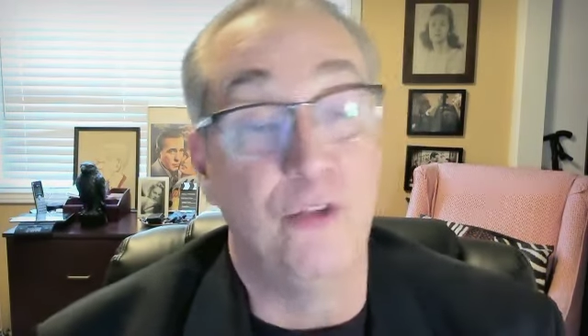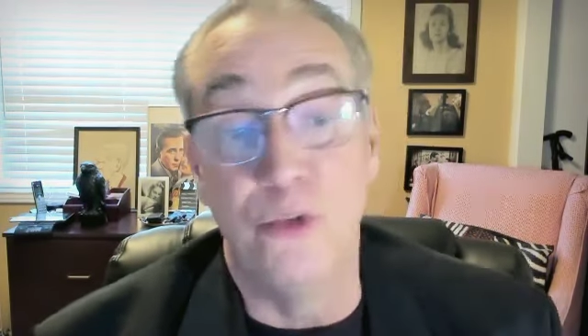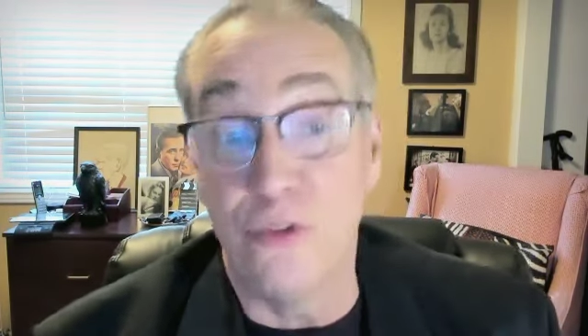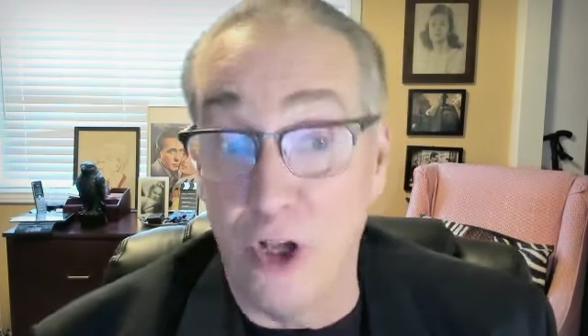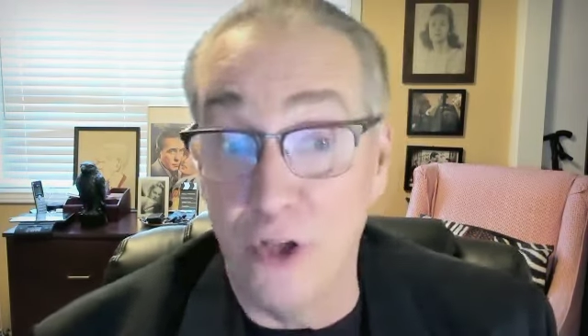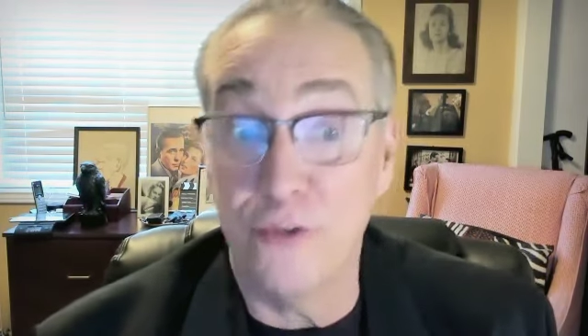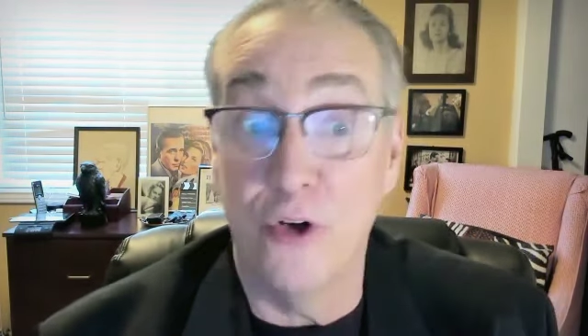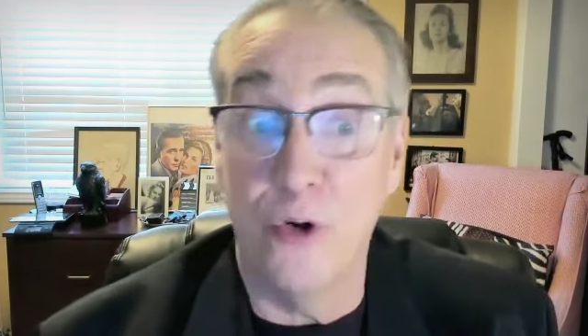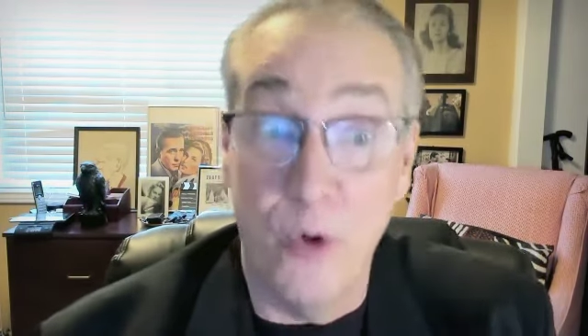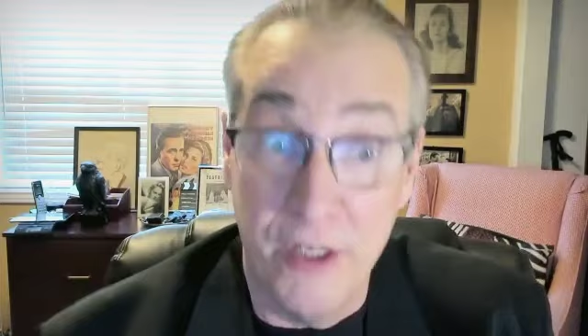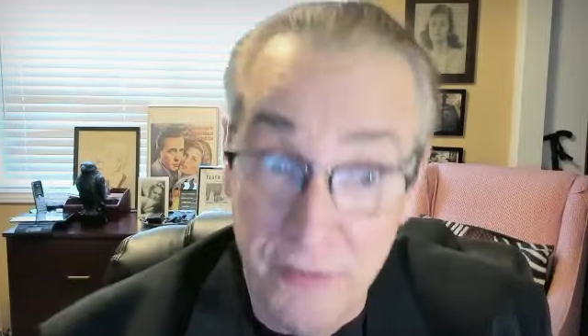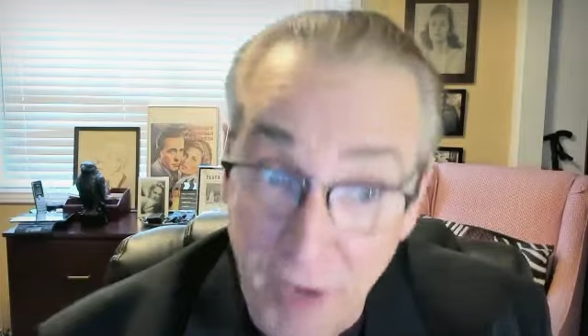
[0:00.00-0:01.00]
who was also
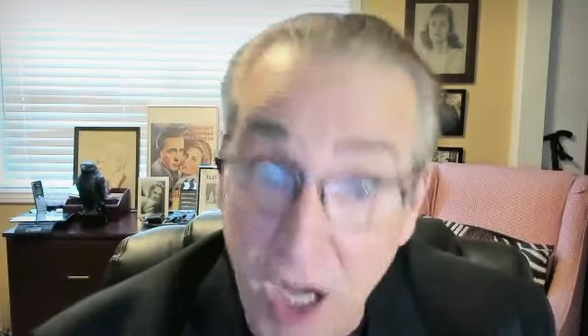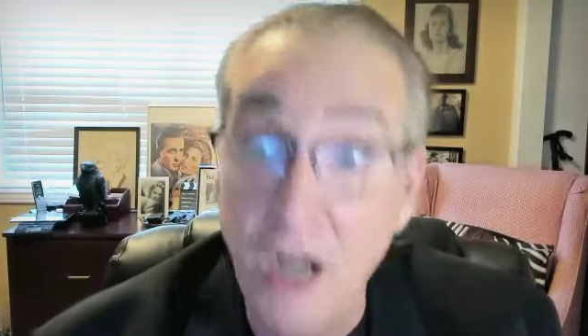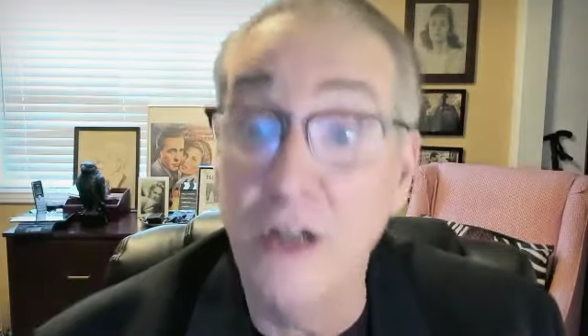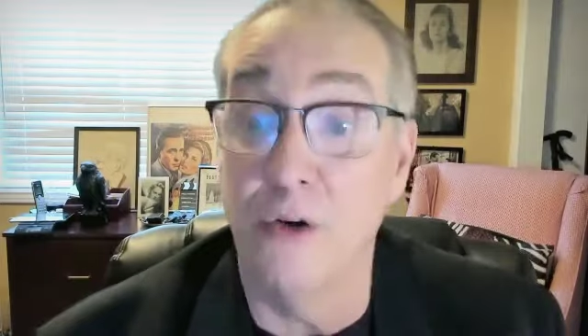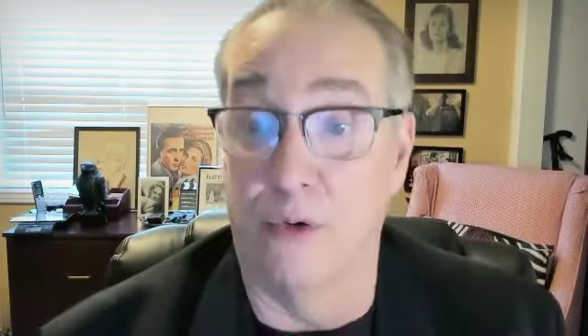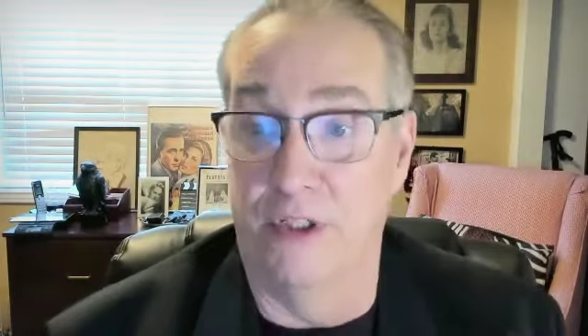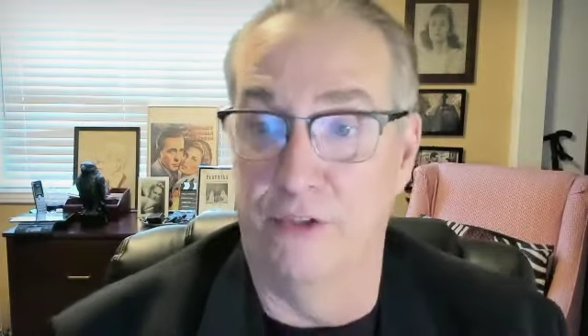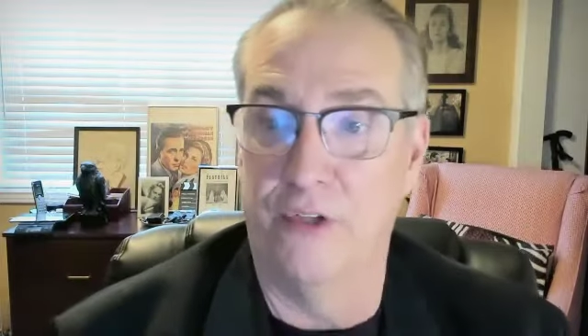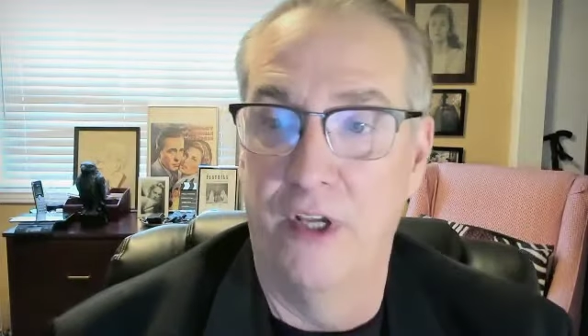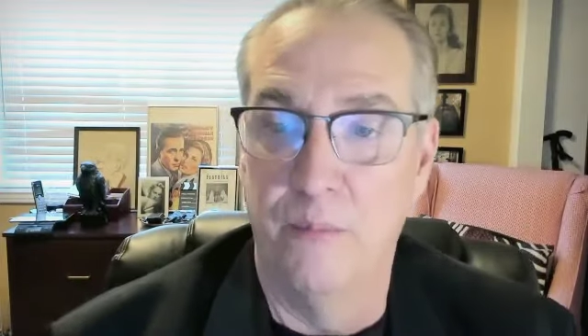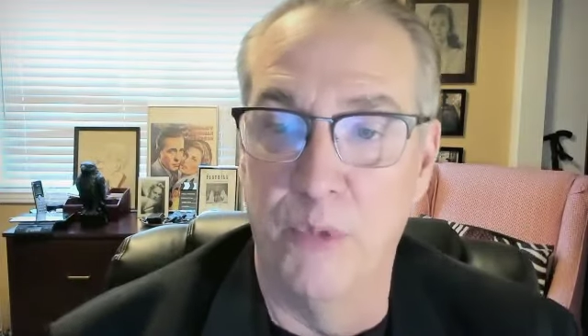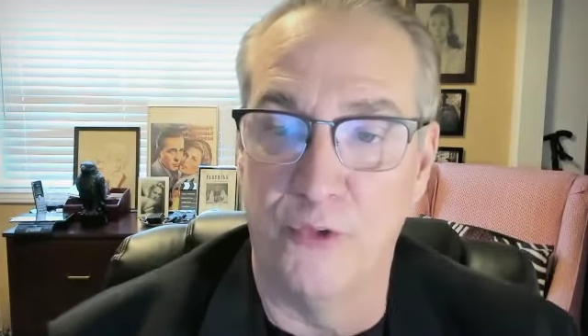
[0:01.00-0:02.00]
one of Hungary's